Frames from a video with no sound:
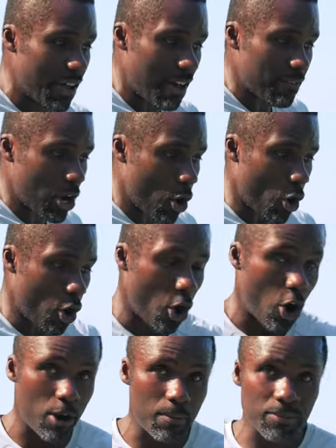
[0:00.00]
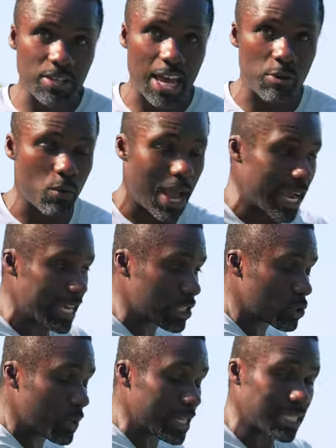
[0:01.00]
of having our arms and racket
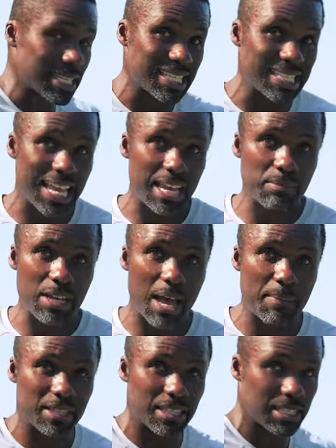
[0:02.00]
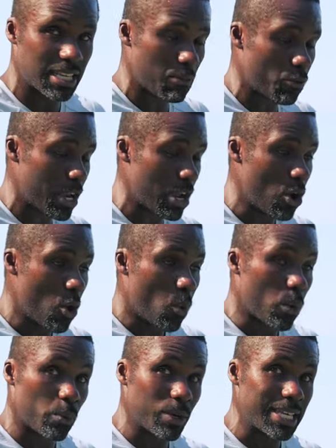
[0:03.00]
swing at the same time at the same rate,
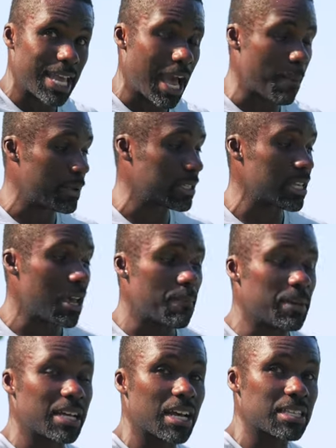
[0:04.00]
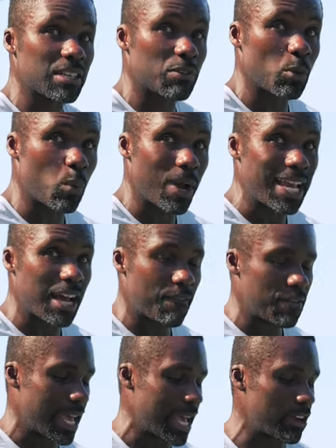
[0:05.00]
what really happens because of the weight
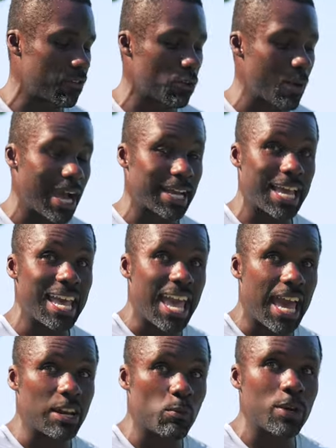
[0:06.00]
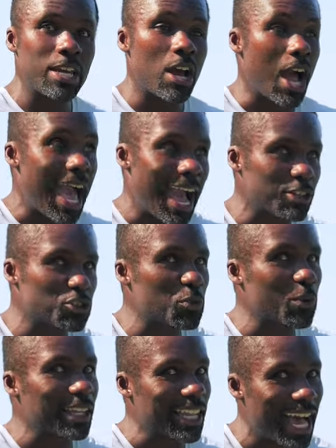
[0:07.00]
of the head of the racket and we actually
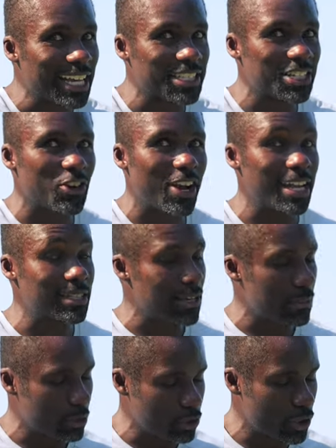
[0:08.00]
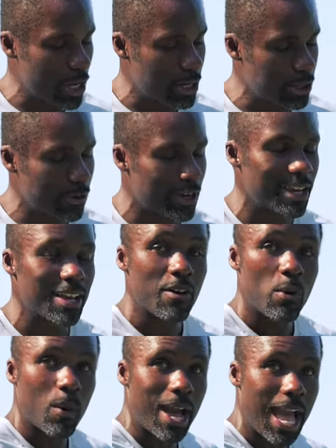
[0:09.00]
relaxing your hands, I'm gonna show you how to do it,
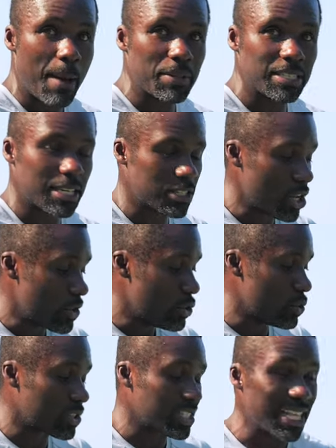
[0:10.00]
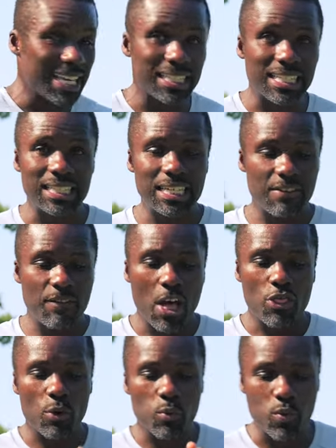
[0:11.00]
what happens is you slightly leave
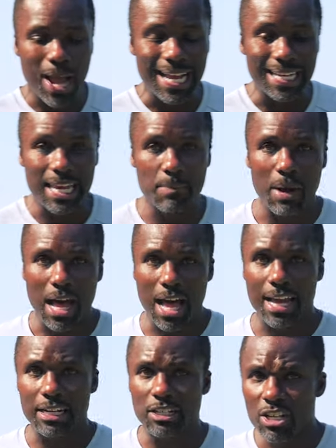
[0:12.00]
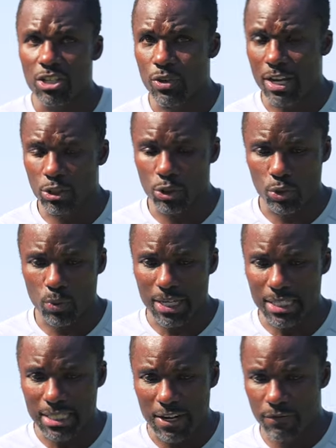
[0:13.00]
the racket head behind. So as you swing,
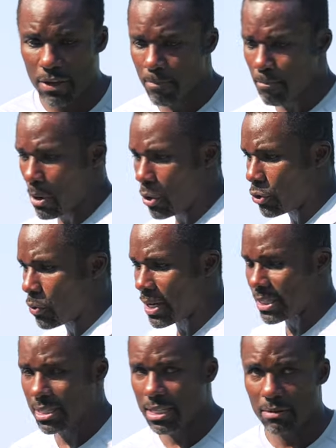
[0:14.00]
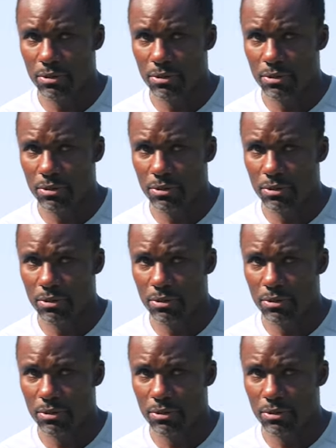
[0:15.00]
instead of them both going at the same